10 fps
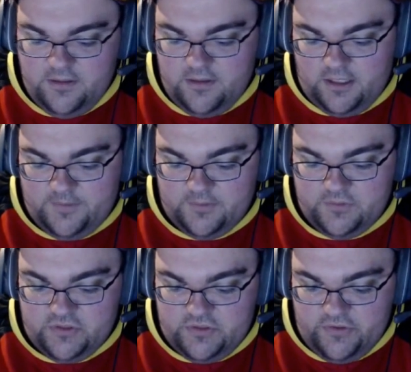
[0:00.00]
It was
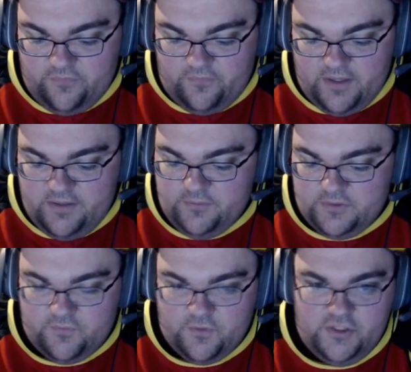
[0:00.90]
just to defend. It was
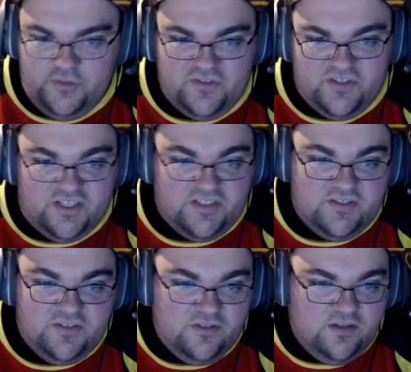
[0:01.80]
for
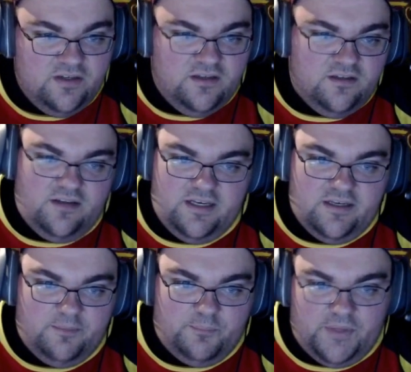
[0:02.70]
U6. I
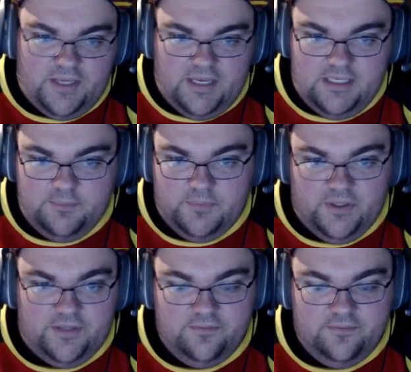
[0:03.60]
didn't play any, but